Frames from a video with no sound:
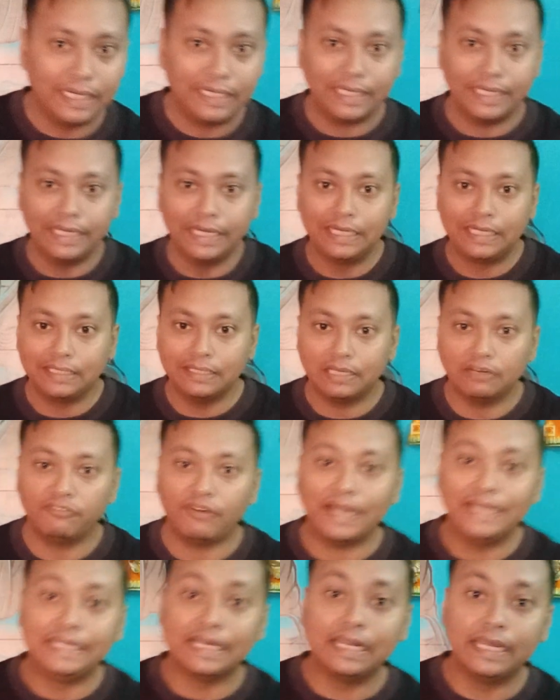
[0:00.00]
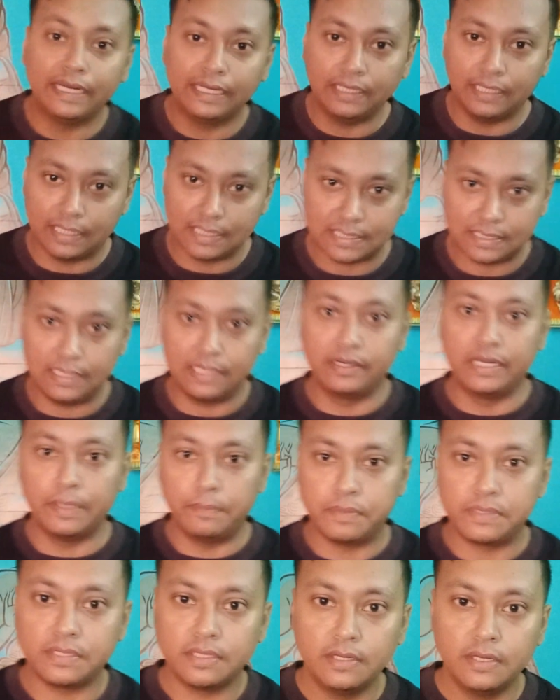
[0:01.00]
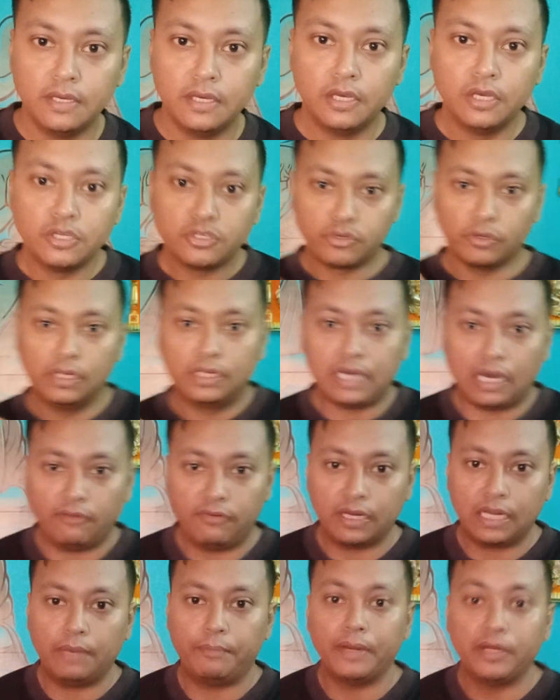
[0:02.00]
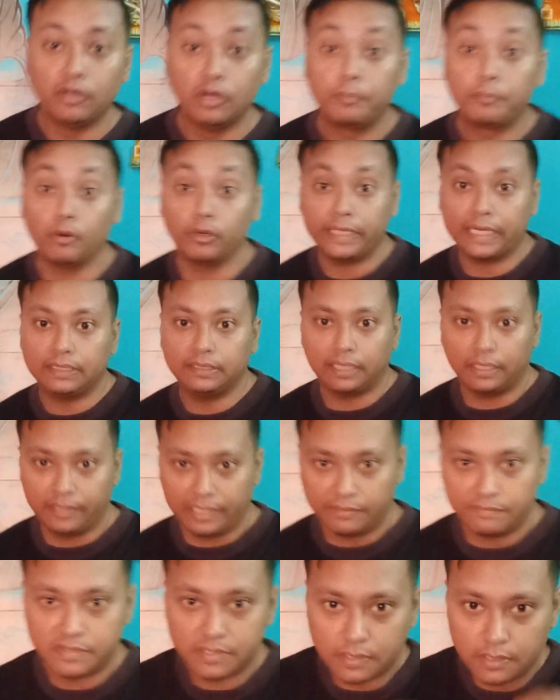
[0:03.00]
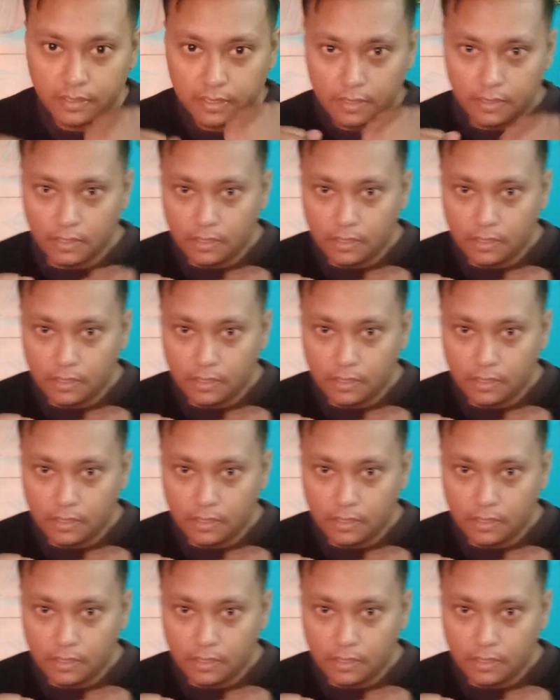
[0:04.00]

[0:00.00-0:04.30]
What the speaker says: get hit in the vital areas, the ribs. So you'll cover up and you'll protect the ribs.